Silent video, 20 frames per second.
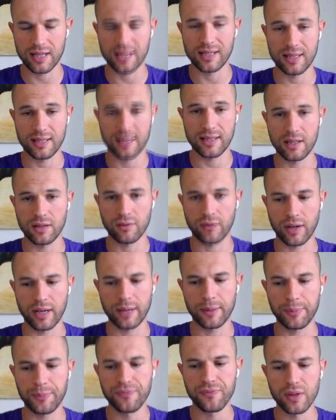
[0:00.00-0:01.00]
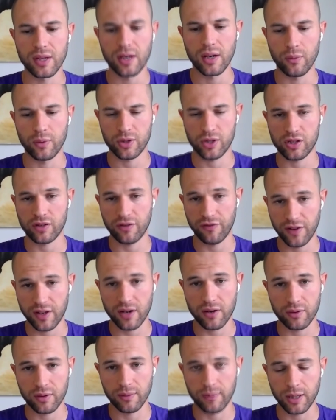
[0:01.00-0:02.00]
SEC, right, which is a
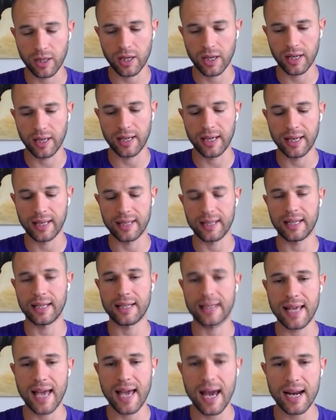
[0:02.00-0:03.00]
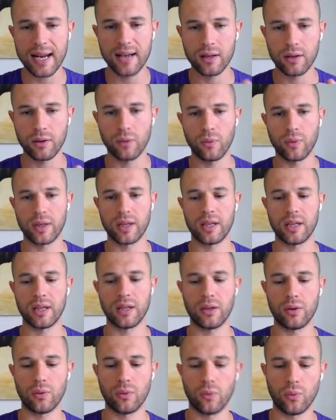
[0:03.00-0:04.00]
federal body. And in Canada,
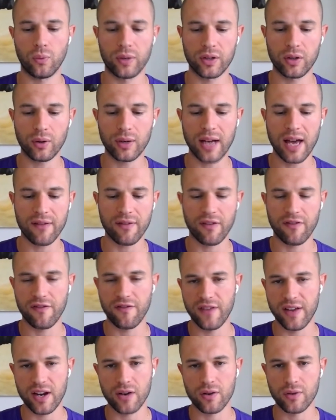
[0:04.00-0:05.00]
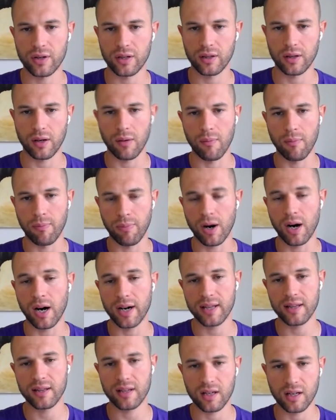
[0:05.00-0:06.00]
we don't have a federal
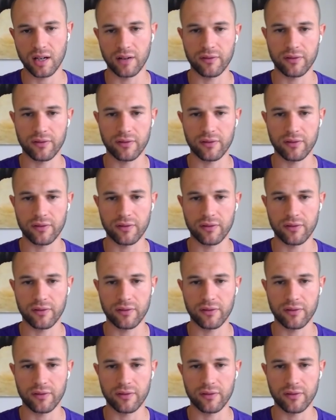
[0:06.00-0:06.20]
body that